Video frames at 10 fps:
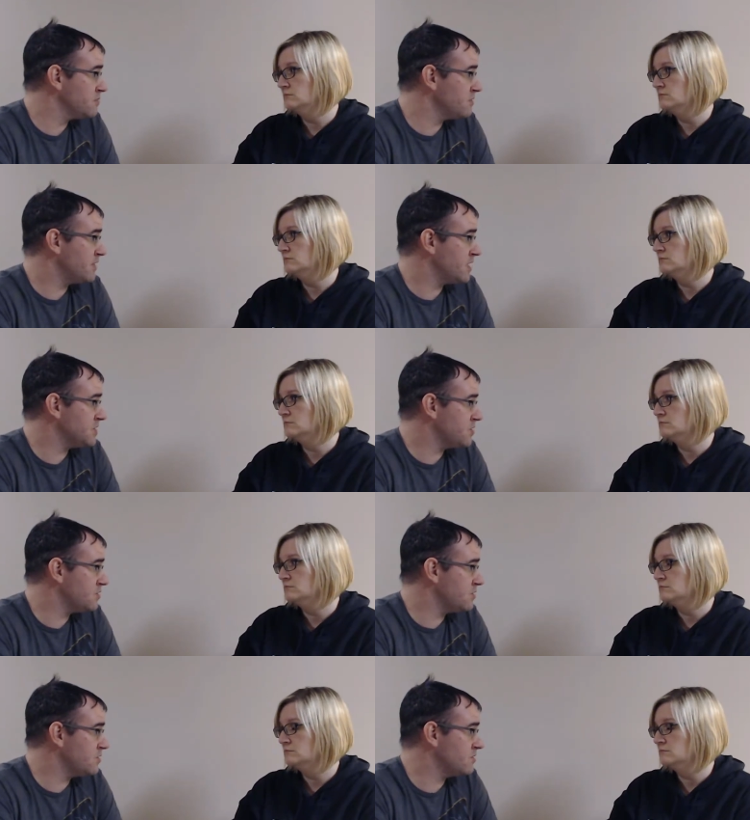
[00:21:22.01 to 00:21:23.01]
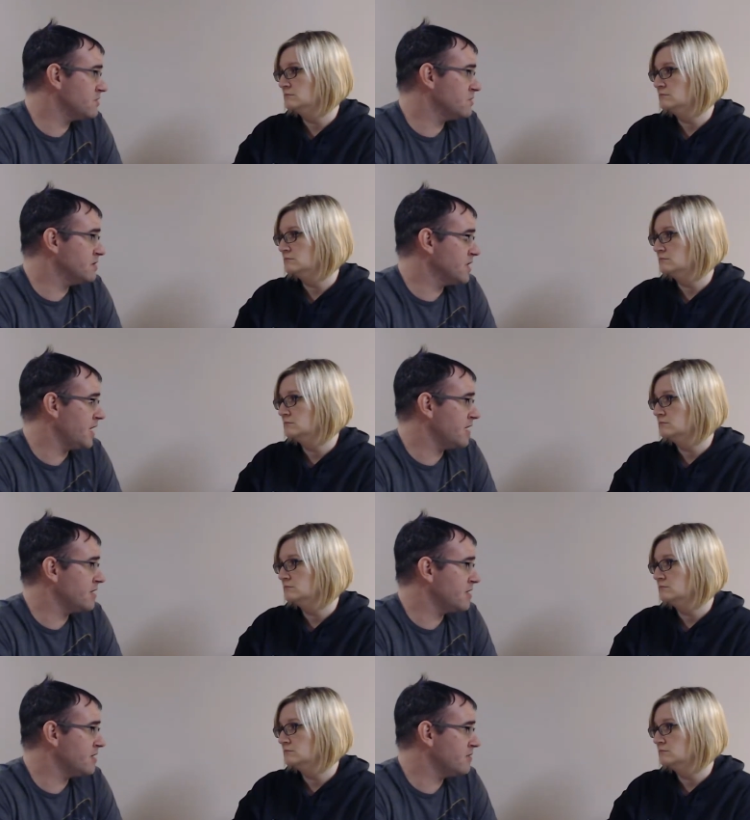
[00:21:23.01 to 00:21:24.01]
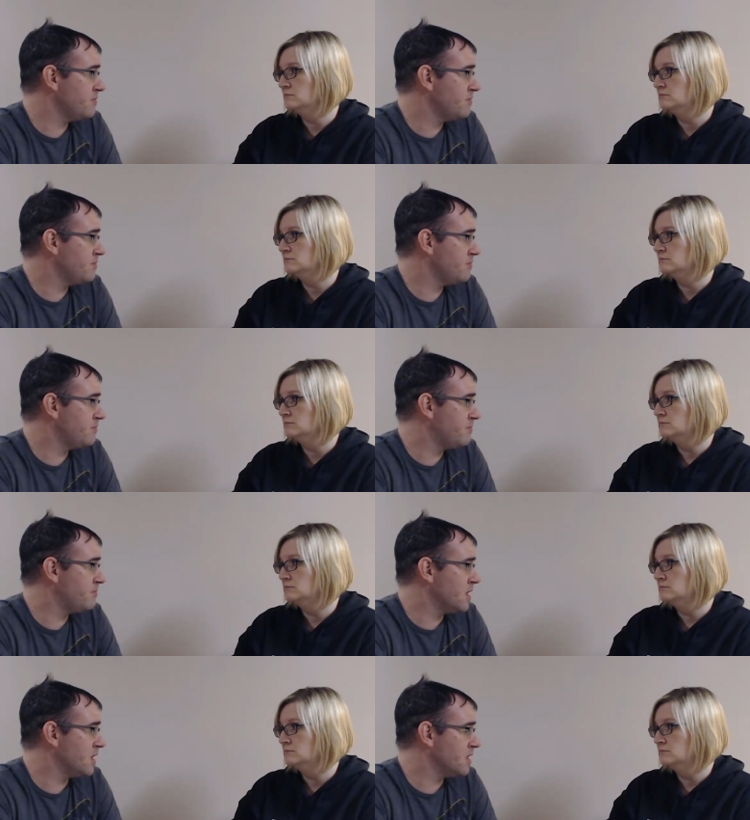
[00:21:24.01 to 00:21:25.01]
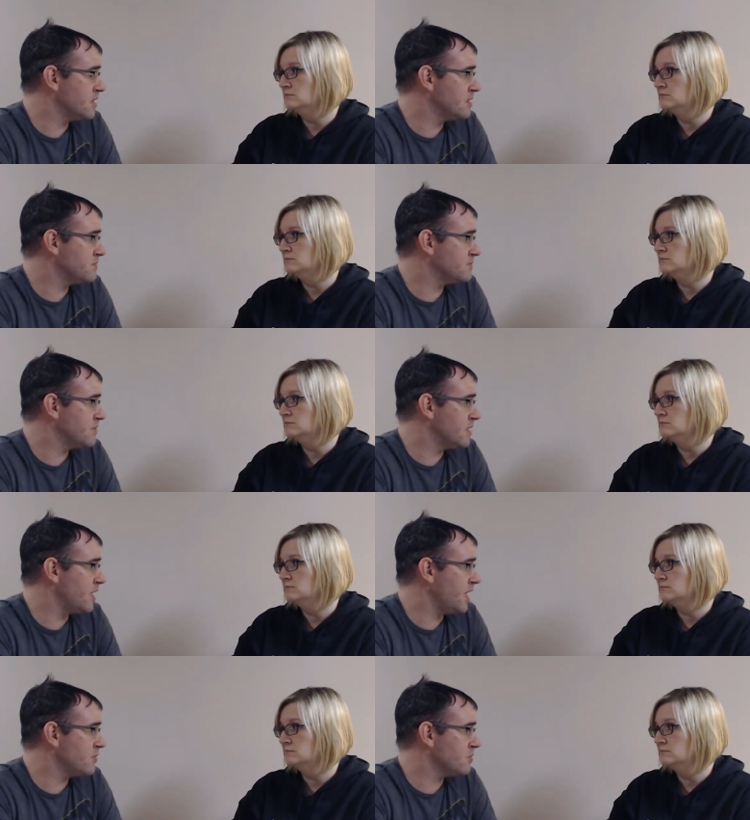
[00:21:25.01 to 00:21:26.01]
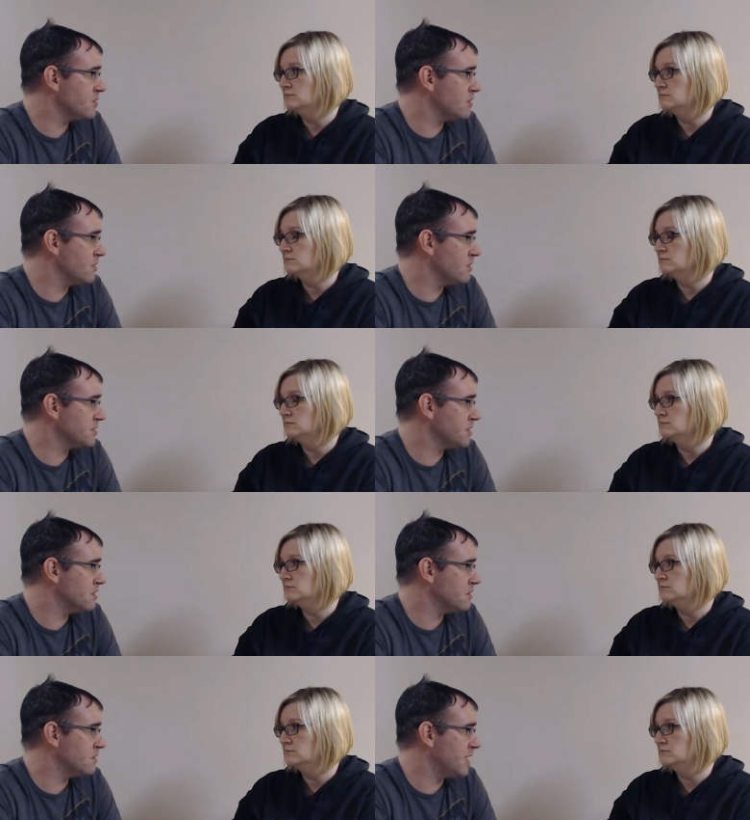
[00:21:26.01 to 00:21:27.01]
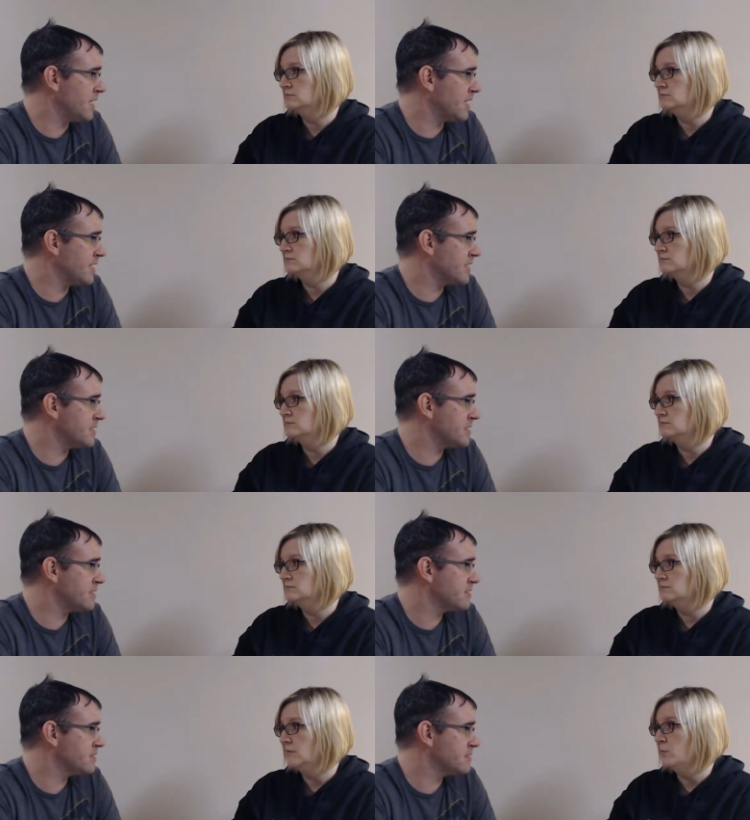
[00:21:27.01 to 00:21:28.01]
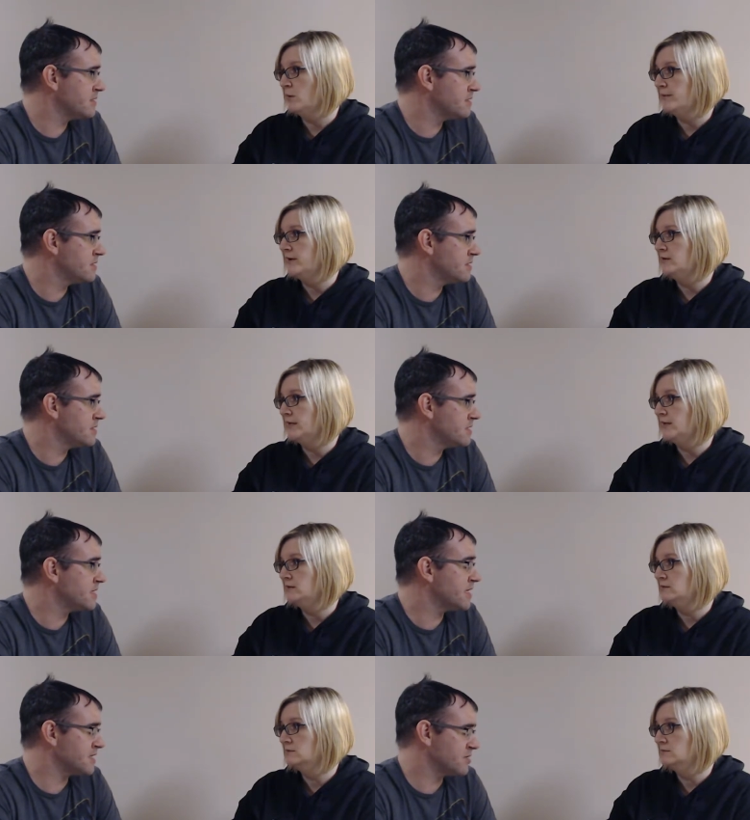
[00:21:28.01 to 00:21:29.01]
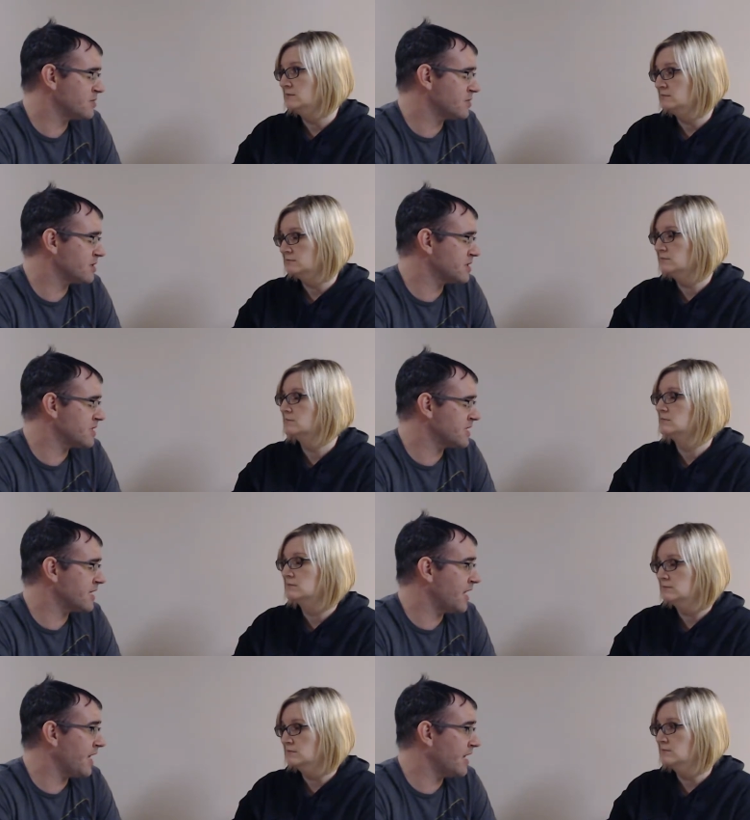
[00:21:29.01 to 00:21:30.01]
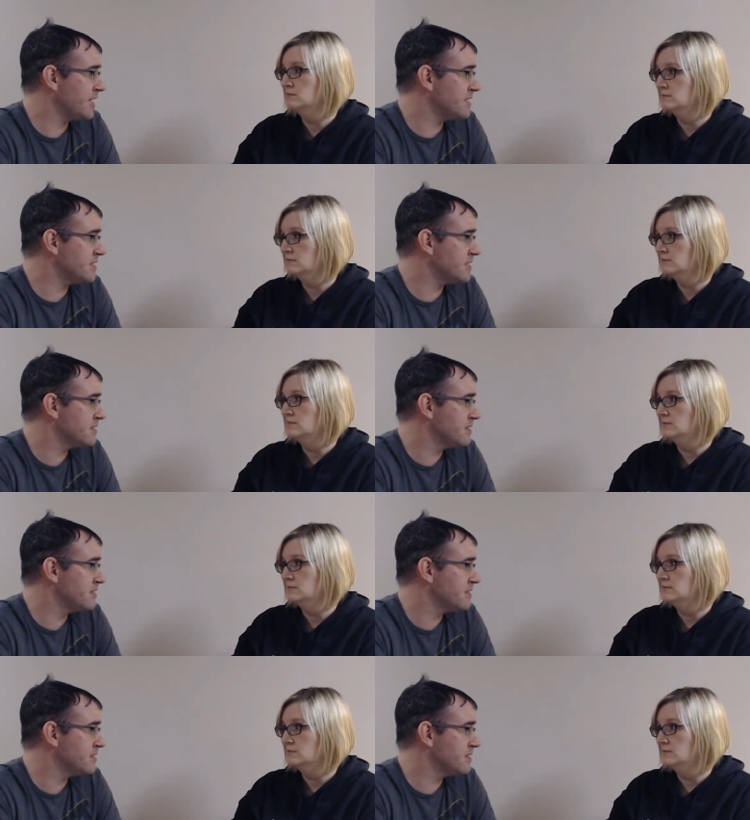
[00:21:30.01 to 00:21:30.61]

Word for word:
Speaker 1: move on to Leia, uh, Admiral Holdo, and.
Speaker 2: The Purple Hair Lady.
Speaker 1: Yes, the Purple Hair Lady. And